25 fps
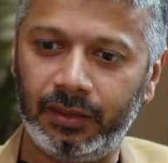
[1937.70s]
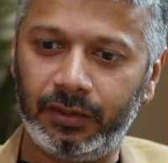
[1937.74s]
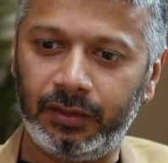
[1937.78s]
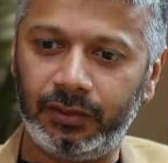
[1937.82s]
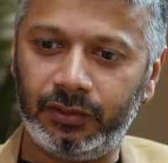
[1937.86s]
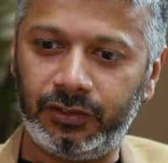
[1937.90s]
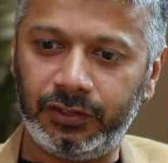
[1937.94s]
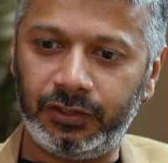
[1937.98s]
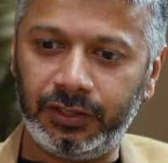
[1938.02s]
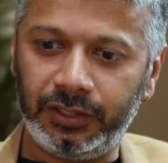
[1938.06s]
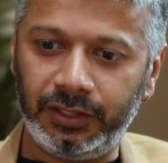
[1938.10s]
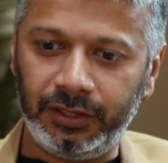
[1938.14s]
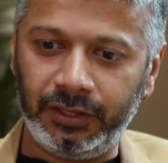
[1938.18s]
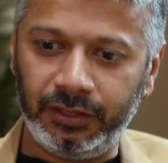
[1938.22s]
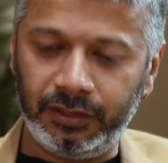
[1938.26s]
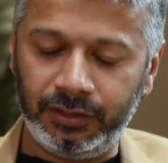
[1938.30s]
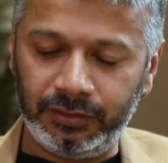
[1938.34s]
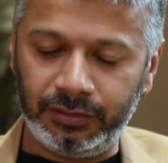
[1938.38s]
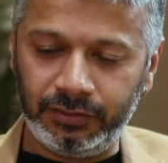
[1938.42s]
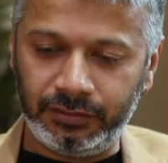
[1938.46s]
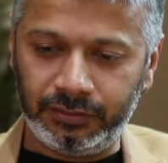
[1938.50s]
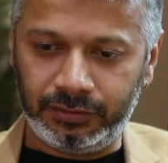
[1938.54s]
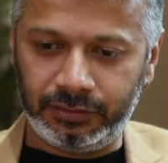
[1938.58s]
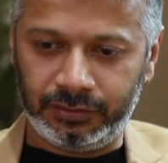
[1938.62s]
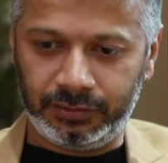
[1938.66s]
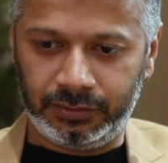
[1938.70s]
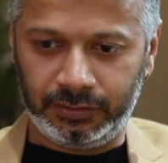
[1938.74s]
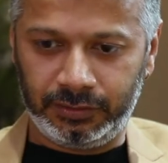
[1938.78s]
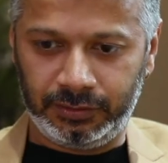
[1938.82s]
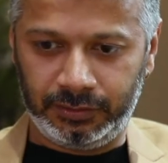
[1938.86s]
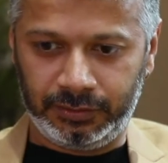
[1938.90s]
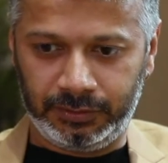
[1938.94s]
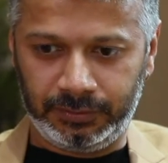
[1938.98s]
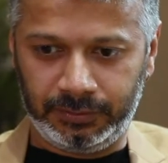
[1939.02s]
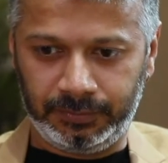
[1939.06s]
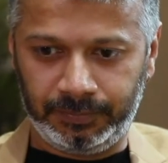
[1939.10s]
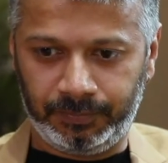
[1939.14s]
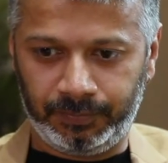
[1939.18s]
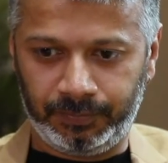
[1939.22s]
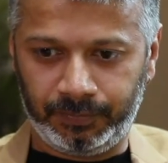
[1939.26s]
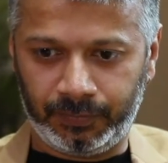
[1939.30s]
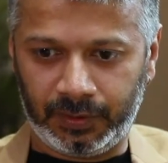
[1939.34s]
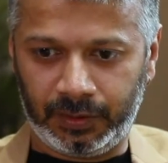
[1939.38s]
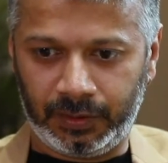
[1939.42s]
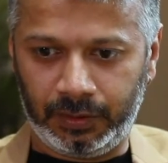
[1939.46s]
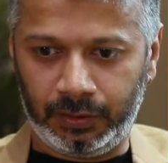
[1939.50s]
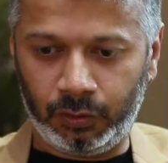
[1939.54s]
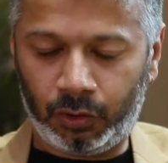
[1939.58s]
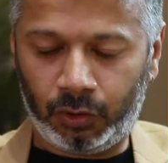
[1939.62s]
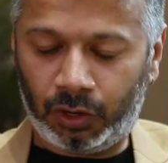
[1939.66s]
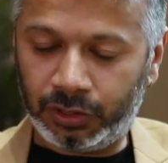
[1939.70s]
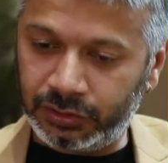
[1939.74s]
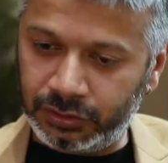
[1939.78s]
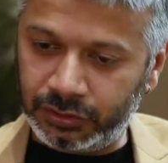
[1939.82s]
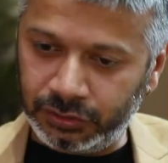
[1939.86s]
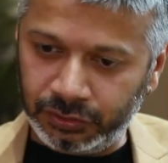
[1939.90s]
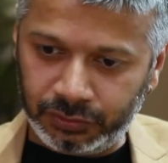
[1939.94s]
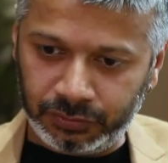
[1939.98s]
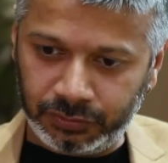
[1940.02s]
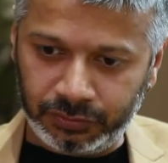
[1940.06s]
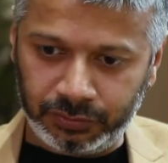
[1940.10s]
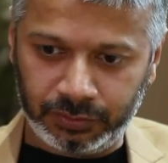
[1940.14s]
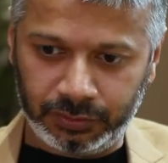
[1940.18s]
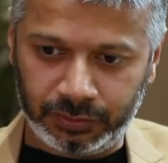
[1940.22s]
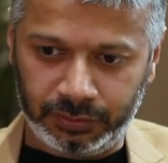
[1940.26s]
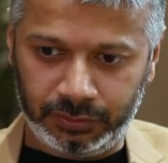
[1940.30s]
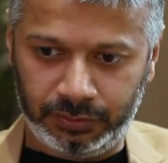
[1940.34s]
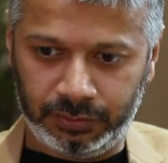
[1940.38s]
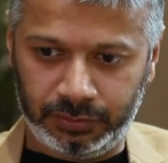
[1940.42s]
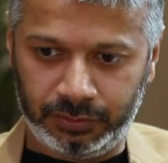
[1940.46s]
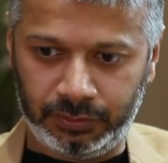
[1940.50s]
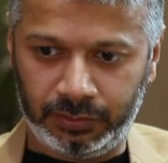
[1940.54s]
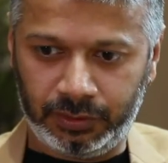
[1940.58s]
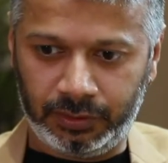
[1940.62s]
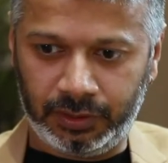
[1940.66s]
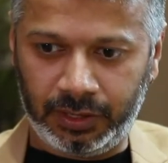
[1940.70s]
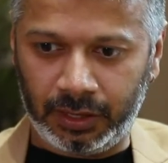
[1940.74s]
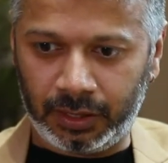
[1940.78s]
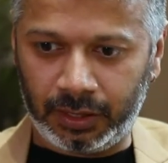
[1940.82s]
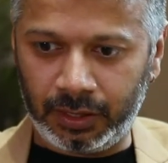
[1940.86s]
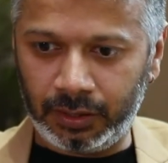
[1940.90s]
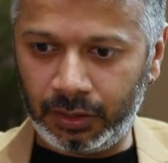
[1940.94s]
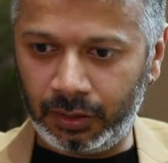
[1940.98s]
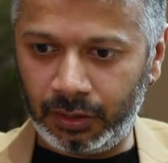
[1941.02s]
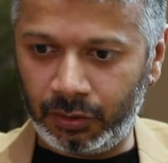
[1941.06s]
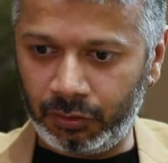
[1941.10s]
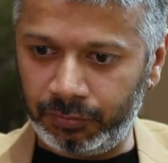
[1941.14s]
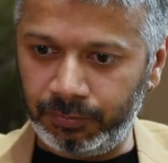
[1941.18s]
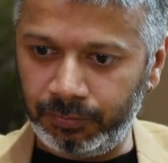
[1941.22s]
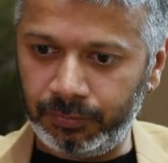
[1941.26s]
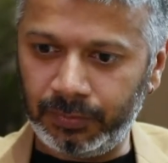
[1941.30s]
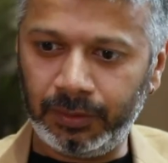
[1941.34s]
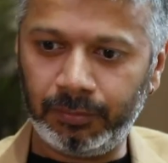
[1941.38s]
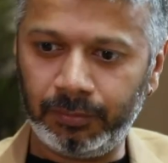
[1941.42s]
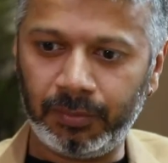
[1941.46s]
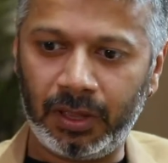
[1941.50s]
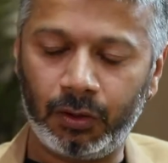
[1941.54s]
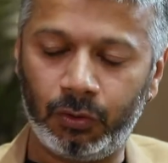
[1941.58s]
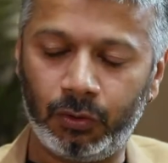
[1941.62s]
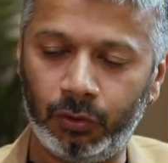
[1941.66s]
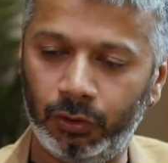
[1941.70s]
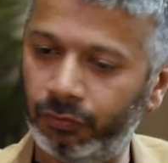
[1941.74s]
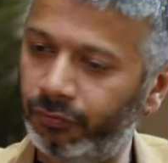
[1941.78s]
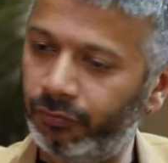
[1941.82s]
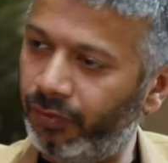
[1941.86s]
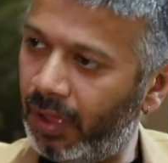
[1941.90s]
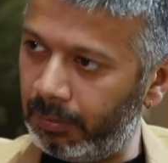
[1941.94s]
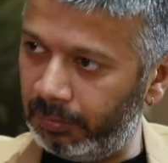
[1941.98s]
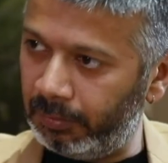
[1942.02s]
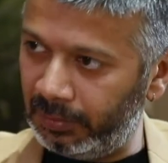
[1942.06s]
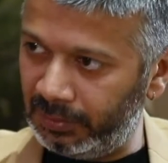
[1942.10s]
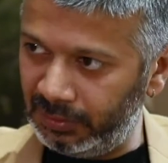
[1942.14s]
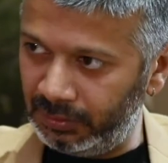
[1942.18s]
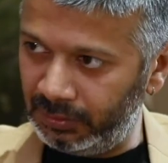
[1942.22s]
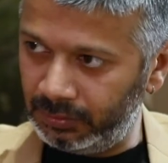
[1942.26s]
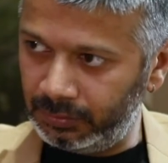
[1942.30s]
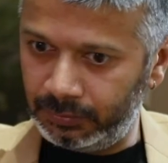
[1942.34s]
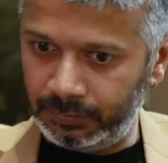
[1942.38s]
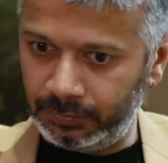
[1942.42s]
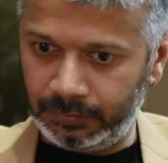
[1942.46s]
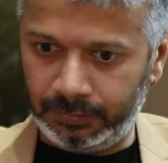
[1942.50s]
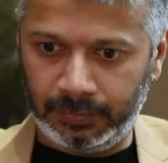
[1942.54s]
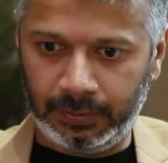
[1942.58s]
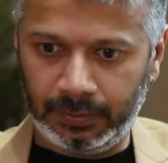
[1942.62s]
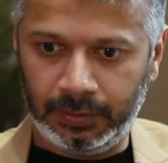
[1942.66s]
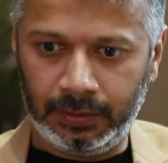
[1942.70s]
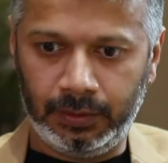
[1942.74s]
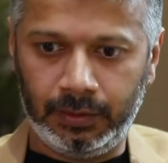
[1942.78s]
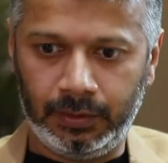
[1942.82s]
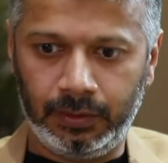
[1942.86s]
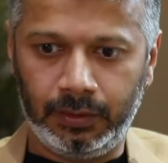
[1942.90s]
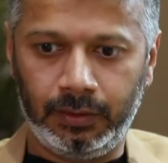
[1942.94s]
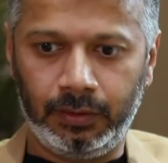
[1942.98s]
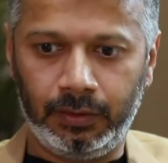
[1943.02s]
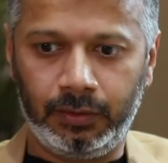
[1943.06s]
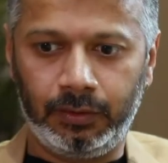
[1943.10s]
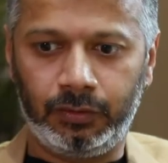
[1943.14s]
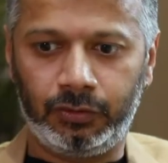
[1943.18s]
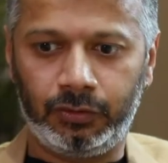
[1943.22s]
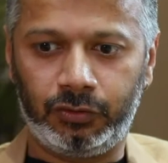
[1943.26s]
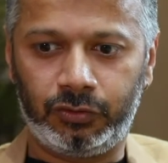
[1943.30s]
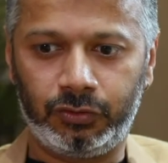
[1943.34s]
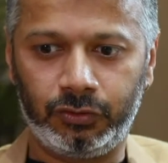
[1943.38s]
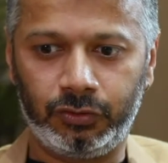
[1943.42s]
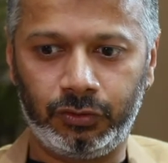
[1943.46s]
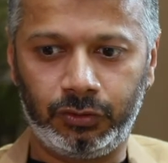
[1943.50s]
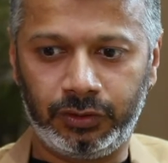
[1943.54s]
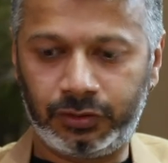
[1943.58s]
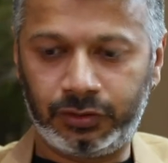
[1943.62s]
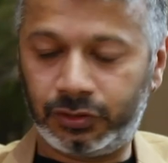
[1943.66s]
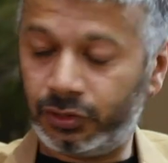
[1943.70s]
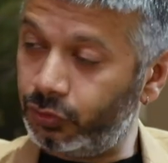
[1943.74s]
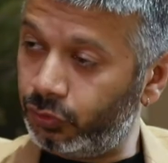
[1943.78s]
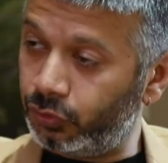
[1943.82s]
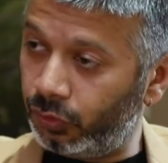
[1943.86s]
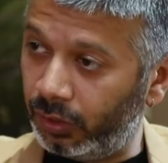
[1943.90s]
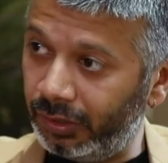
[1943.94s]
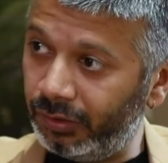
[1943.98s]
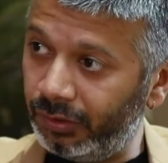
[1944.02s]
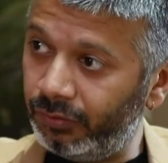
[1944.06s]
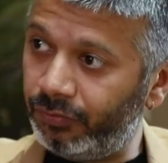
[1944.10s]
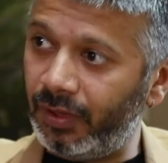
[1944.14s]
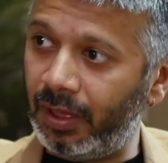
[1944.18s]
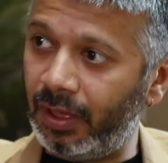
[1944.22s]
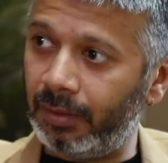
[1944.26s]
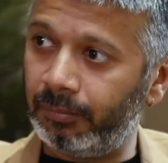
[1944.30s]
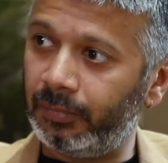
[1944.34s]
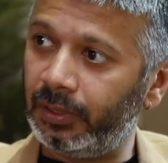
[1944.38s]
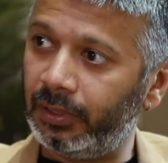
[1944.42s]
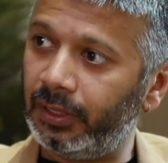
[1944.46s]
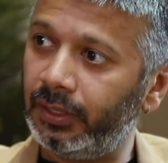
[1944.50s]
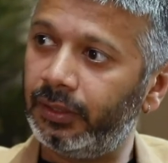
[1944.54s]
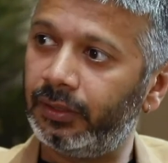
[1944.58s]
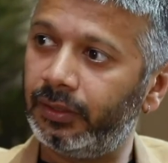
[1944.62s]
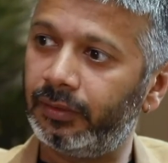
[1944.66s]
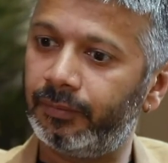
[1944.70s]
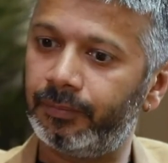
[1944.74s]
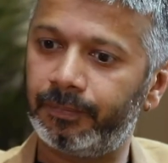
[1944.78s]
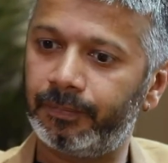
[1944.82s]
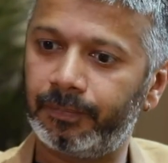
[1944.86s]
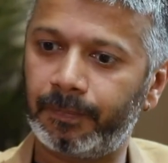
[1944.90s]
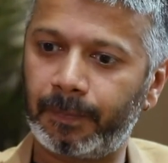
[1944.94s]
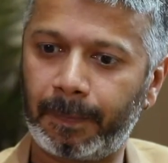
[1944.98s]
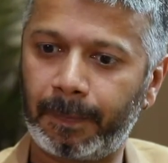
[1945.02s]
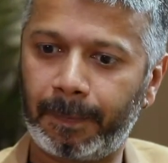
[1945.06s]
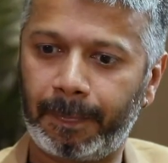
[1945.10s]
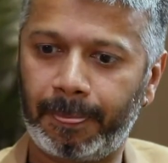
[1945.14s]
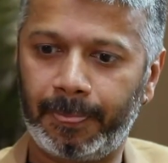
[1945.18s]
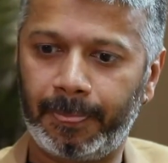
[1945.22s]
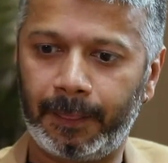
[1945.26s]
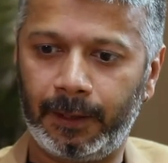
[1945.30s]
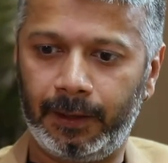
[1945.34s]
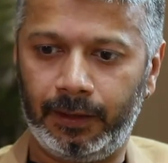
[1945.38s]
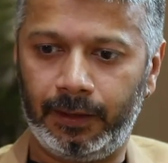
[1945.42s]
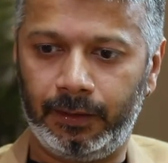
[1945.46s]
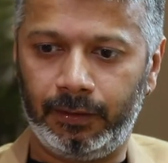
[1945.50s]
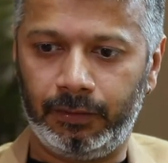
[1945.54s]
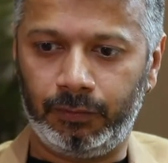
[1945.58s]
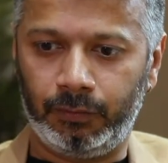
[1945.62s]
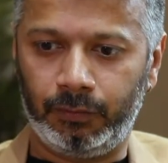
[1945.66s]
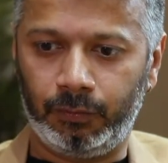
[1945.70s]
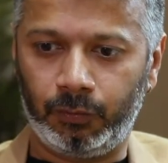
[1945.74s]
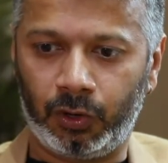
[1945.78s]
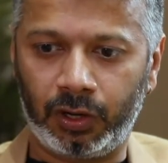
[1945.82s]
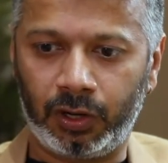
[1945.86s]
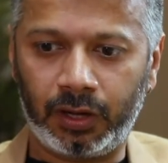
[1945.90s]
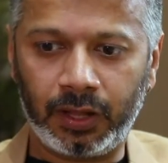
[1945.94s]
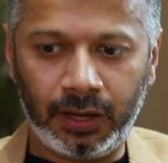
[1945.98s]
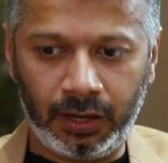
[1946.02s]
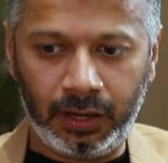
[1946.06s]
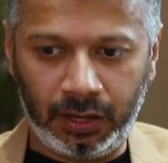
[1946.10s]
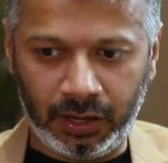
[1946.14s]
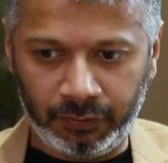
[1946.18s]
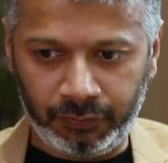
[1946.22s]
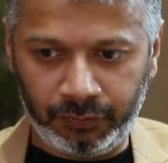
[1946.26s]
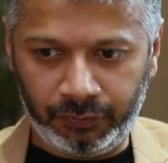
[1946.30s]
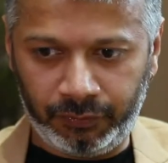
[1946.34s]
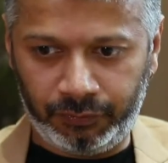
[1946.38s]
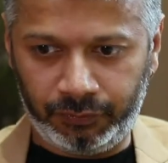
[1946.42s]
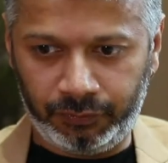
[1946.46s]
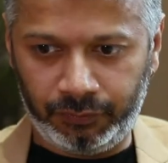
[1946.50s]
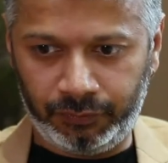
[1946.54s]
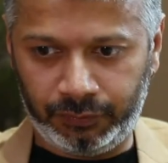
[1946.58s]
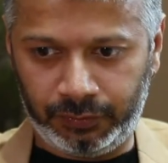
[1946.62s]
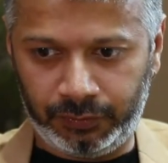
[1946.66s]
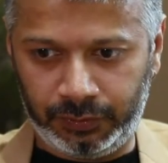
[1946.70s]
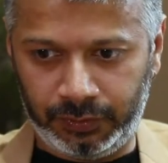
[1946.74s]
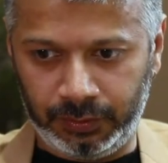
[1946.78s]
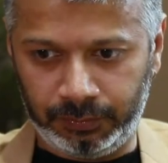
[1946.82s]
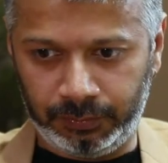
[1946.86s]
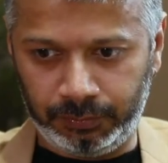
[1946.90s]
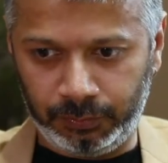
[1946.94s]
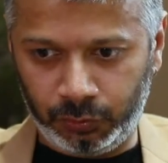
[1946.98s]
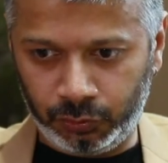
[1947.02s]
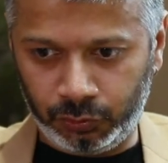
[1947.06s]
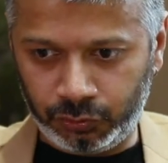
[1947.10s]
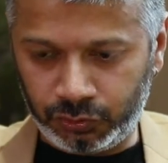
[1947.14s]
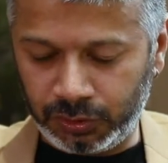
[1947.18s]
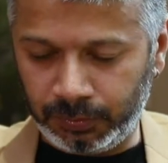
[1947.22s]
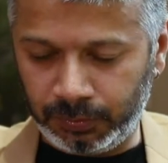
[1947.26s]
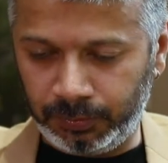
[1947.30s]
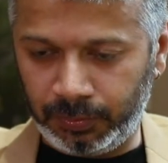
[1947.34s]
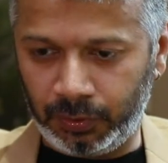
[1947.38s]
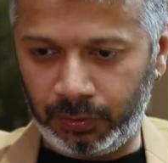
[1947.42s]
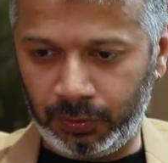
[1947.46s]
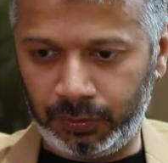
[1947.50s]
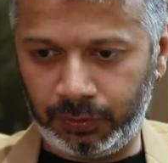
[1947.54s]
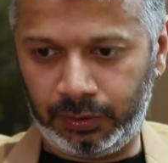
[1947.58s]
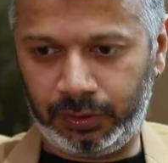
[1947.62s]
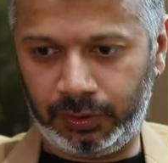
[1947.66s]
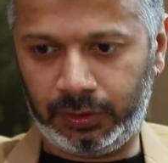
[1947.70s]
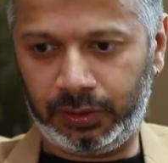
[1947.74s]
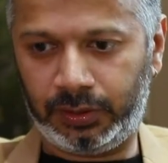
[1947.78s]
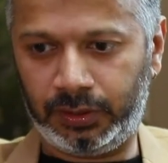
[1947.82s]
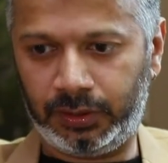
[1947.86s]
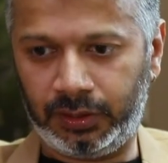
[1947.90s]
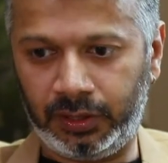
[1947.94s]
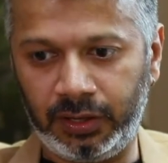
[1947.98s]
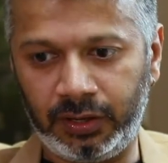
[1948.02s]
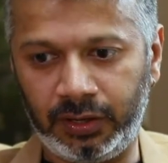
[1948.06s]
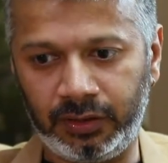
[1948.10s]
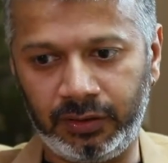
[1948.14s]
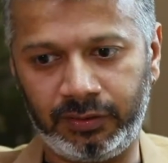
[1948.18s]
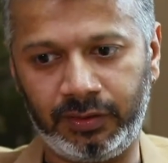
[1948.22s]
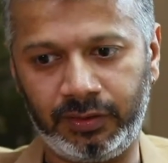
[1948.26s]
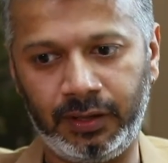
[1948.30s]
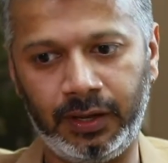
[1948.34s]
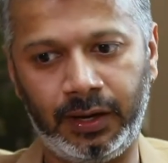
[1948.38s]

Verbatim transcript: she is um, not just uh, taking care of me, my whole family. So it's a joint family. What I love the most about her is